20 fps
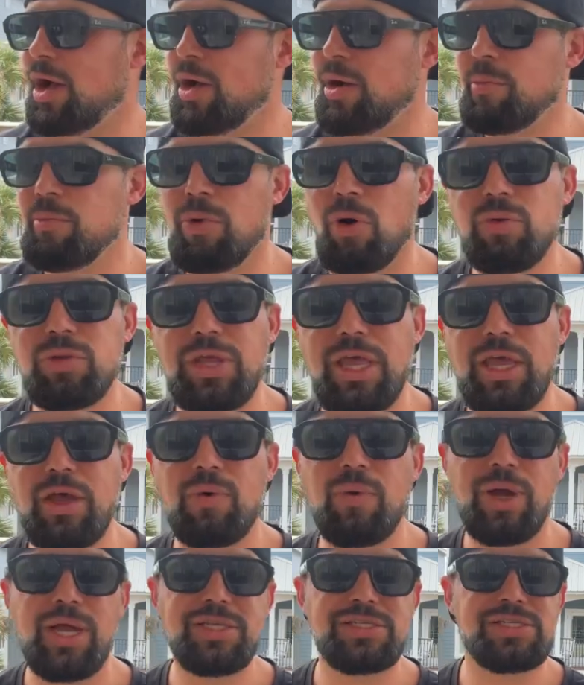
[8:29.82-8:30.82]
Mo
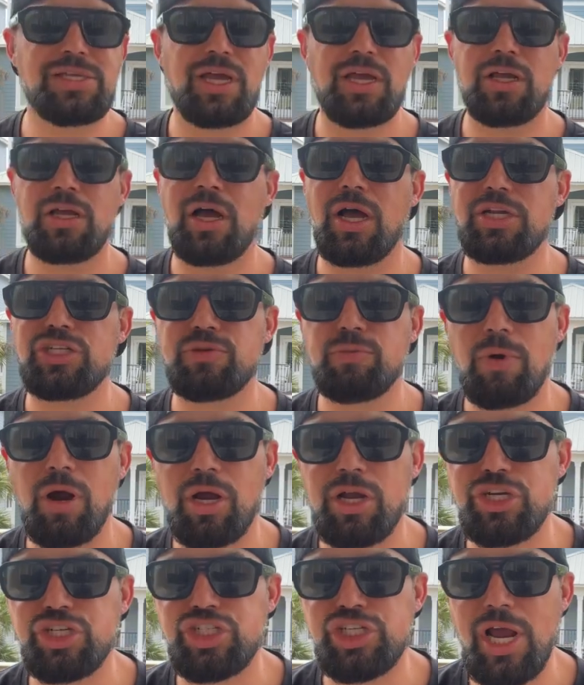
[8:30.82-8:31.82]
Lindquist,
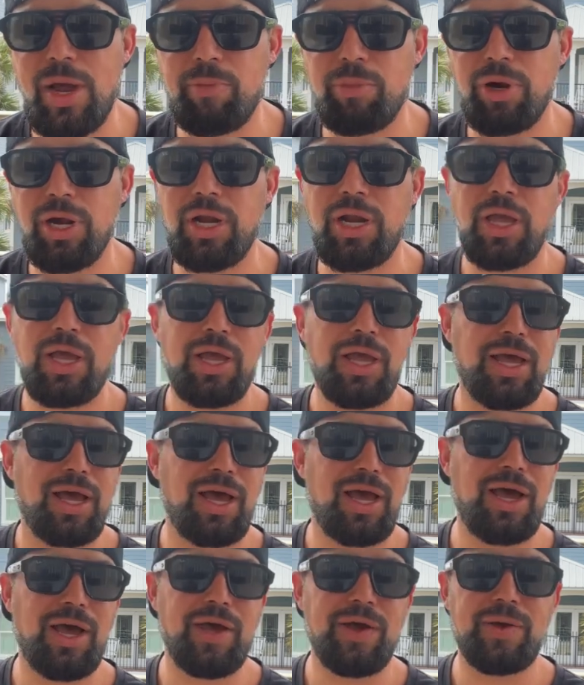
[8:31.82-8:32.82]
Jamarcus Shepard,
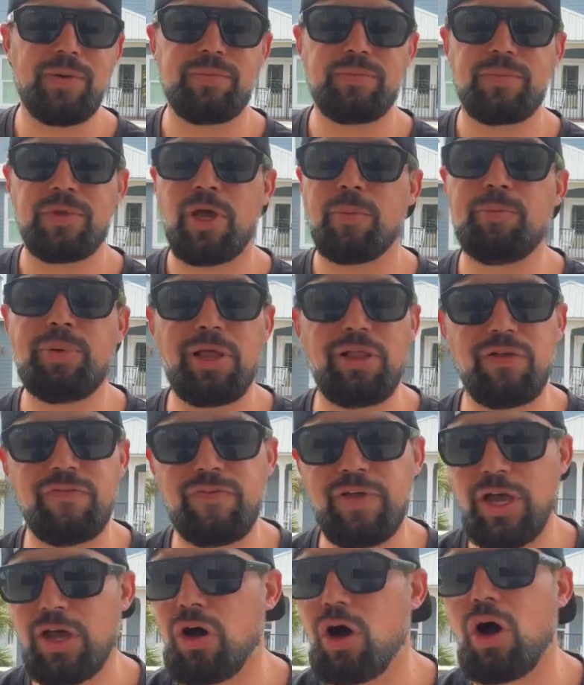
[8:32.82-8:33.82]

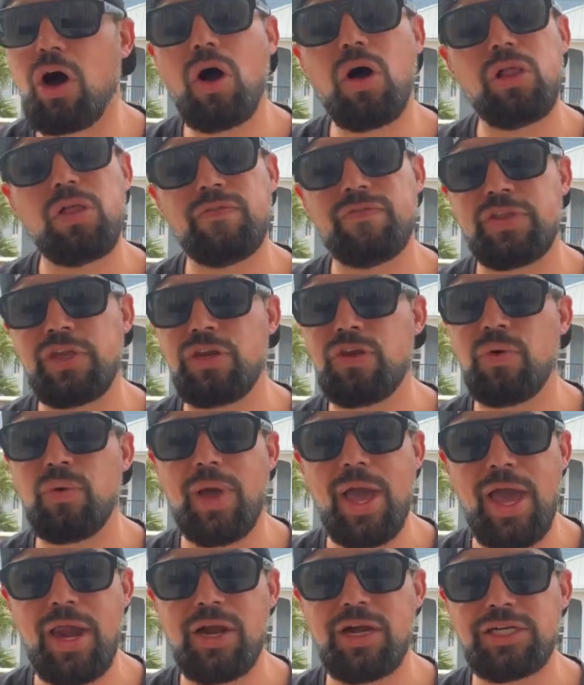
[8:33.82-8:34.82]
Kapilovic, all of the new
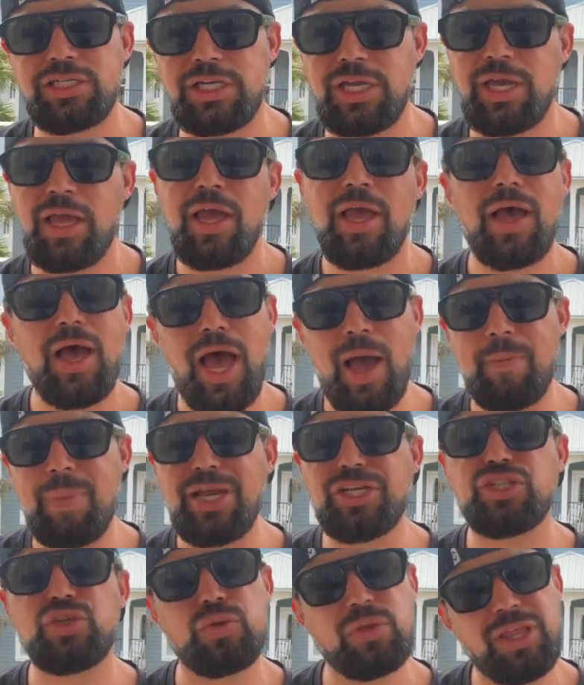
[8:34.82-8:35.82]
energy. I
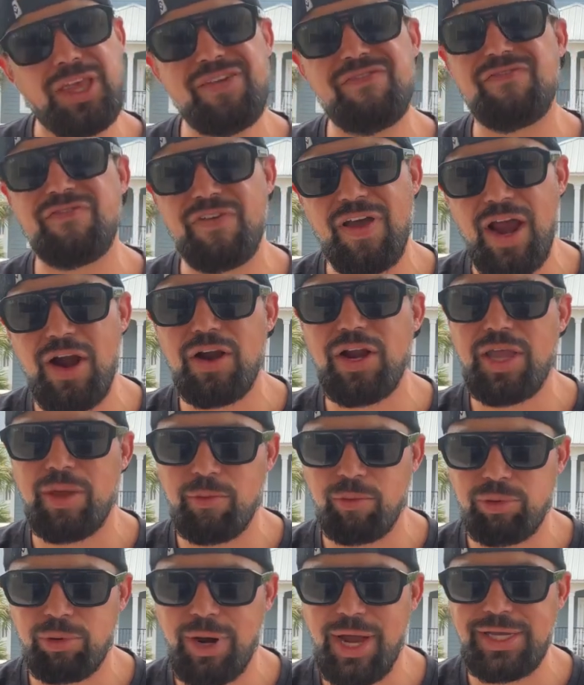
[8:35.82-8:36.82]
bet you leave very
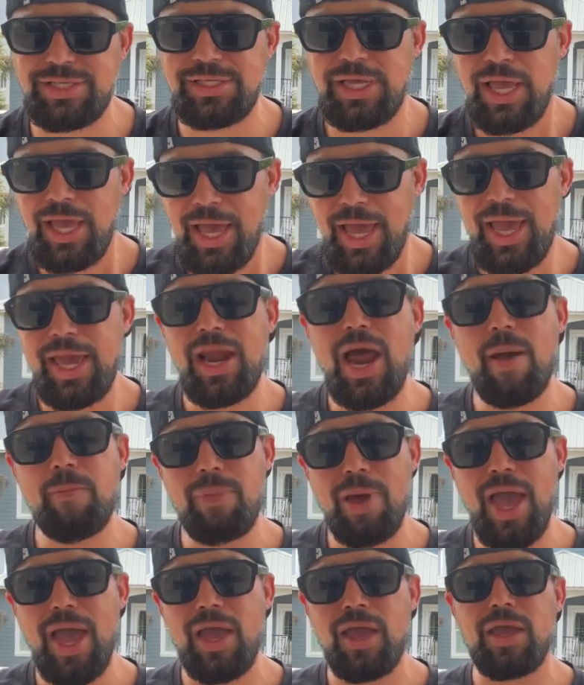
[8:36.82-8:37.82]
impressed. And I
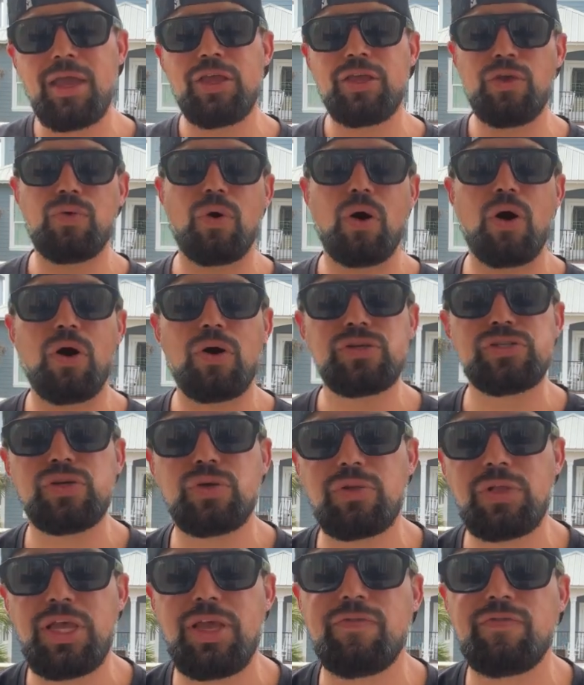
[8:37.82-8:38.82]
bet you also
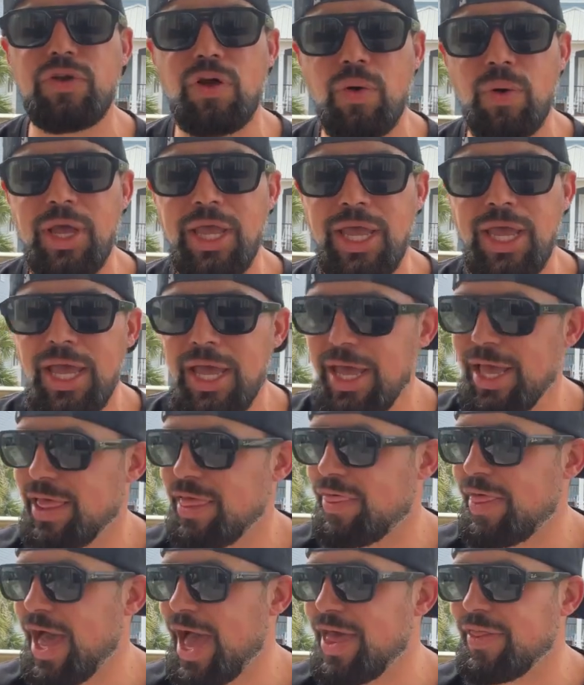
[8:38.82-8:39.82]
leave knowing
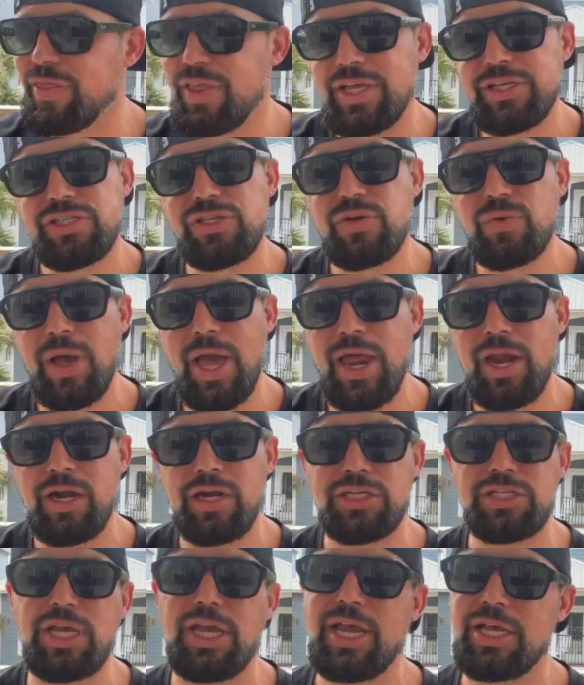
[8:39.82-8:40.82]
that this new
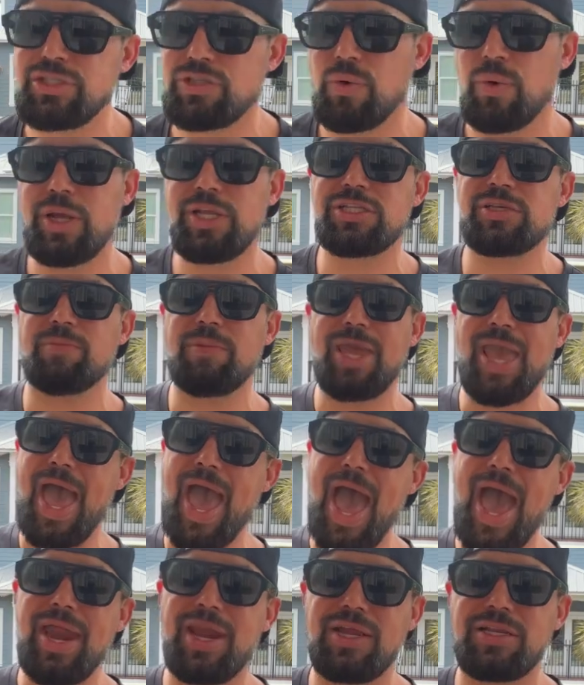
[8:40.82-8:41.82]
energy is going to be
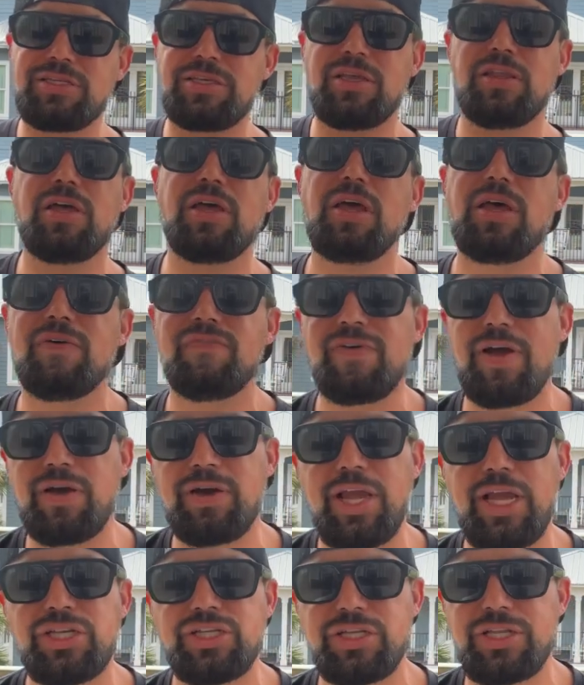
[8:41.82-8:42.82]
added to the
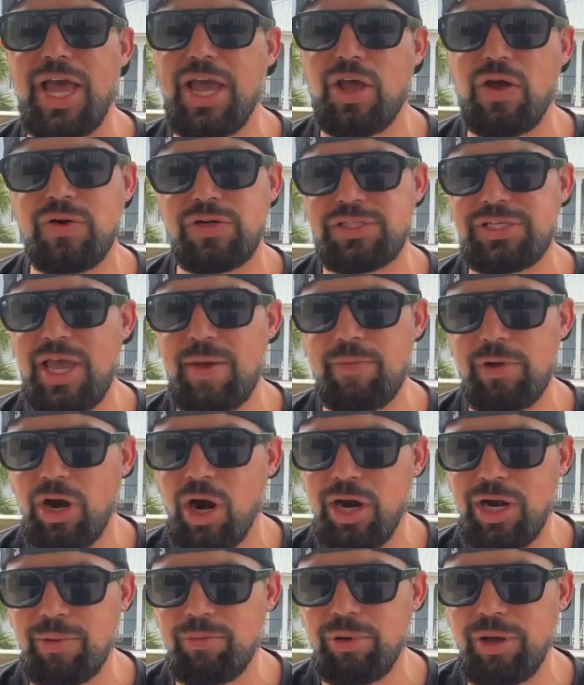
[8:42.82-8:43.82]
foundation that Coach Saban
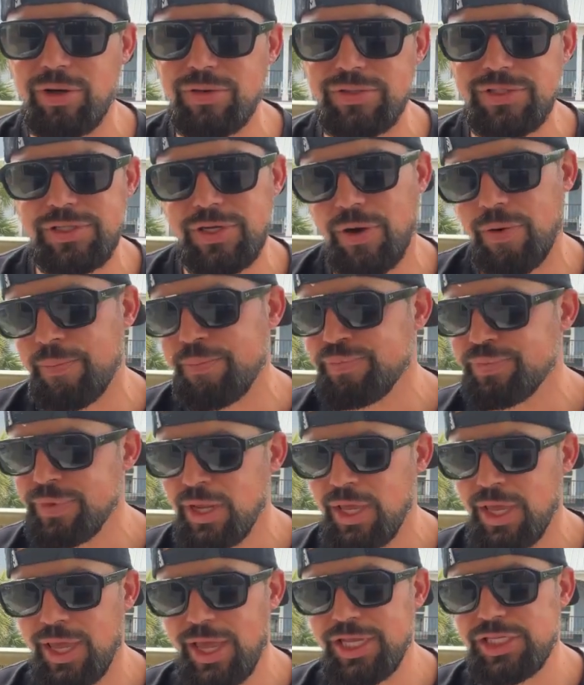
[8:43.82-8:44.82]
already built. So
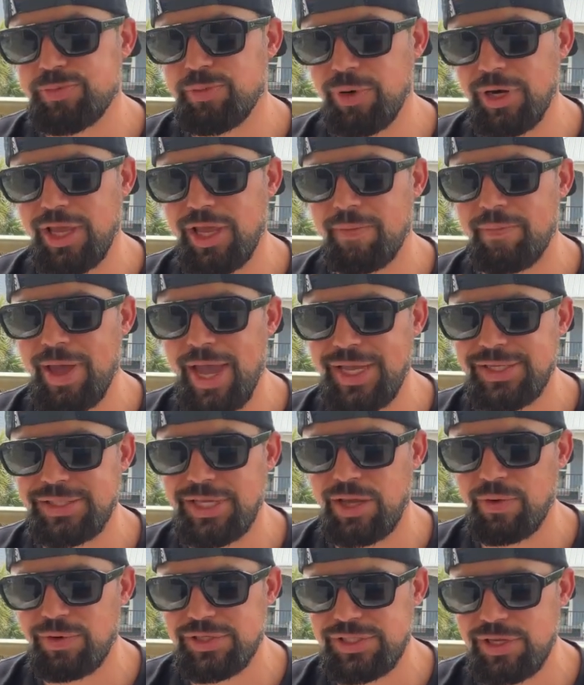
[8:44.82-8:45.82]
it's pretty
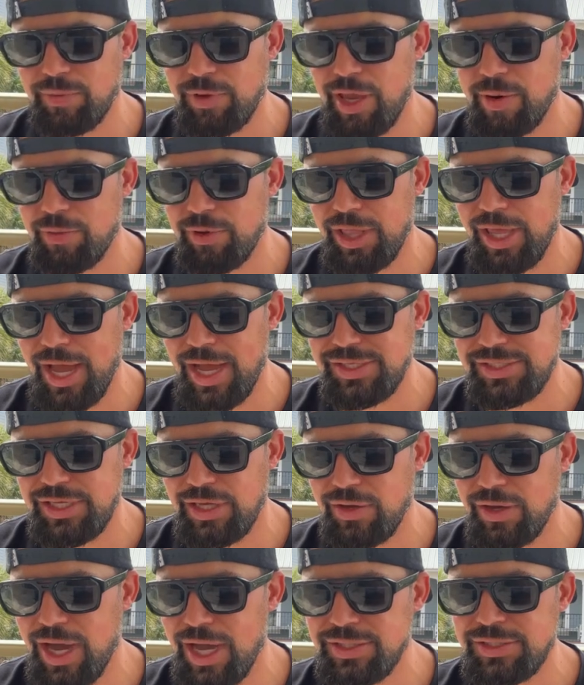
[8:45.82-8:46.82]
amazing. What's up, Kimberly? I see
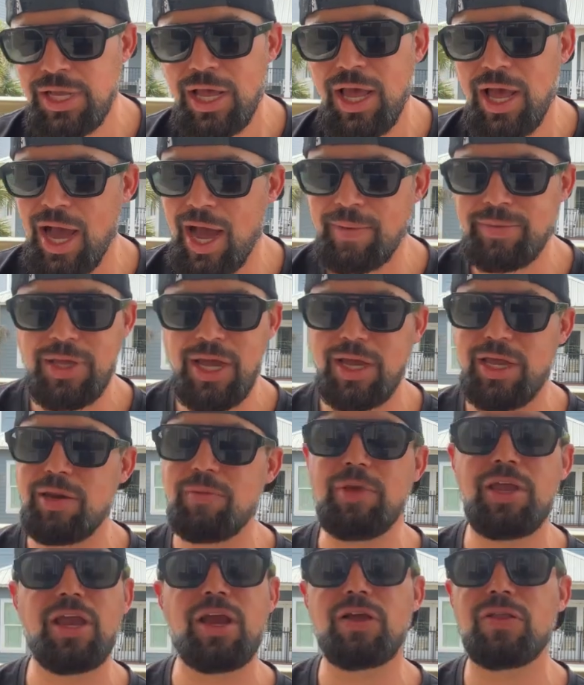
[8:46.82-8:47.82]
you guys. I'm not going to
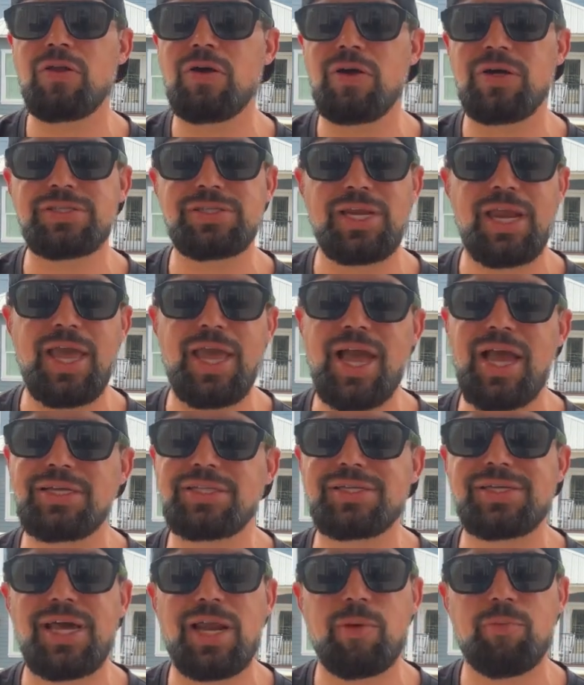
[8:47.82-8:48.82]
be here long today. I
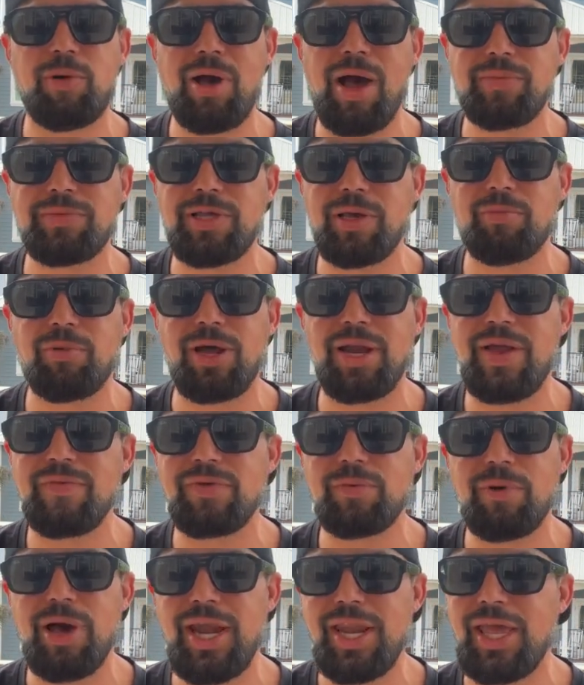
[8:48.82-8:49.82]
just kind of popped up on
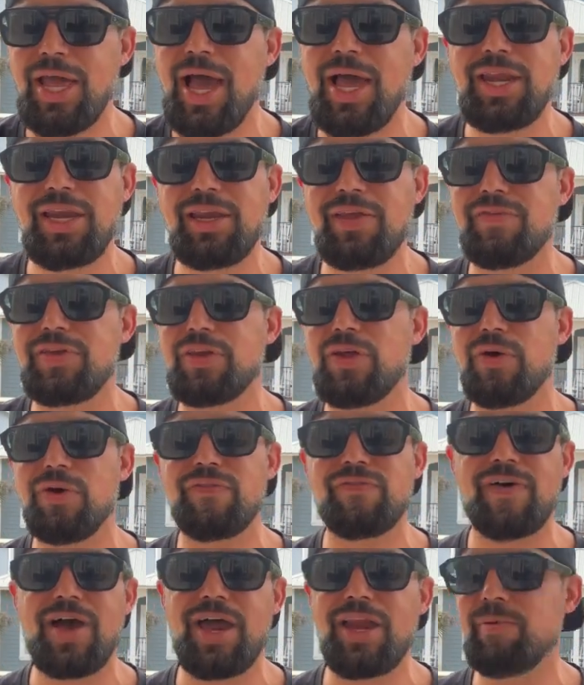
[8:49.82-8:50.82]
everybody. I didn't even
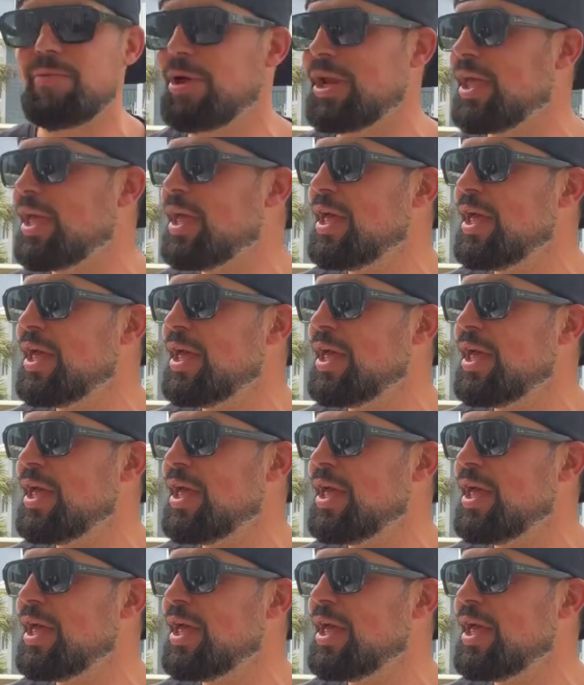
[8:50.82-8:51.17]
notify anybody.